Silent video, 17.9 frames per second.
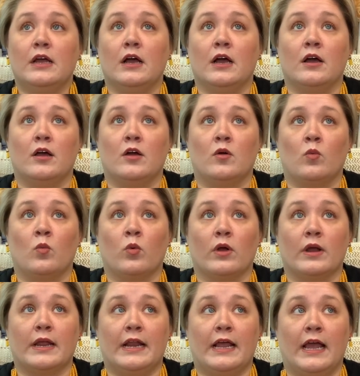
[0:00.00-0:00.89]

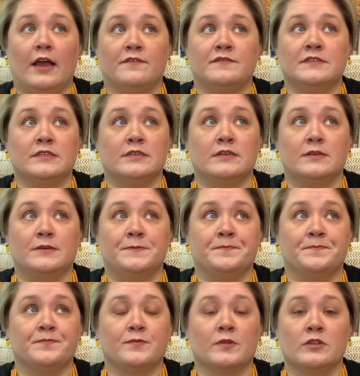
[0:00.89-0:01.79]
We're going to have to
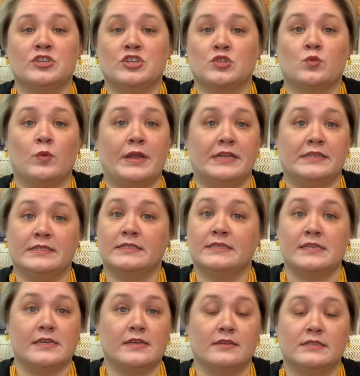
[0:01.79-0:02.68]
just wait and
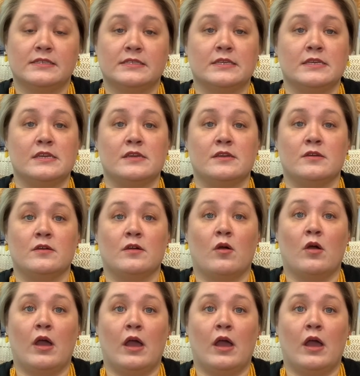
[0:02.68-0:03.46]
see